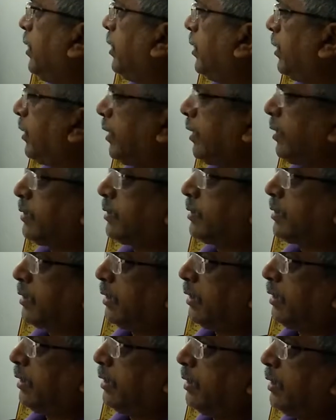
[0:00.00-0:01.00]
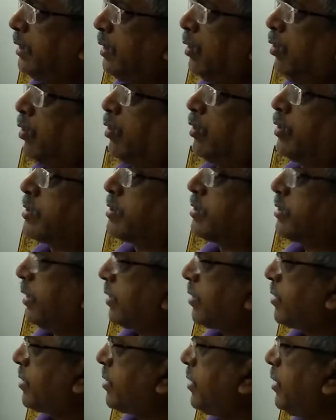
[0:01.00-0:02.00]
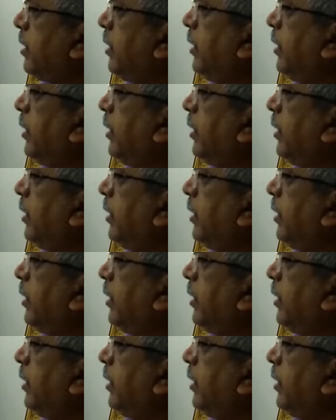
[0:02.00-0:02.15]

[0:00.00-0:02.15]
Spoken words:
written 3 or 6,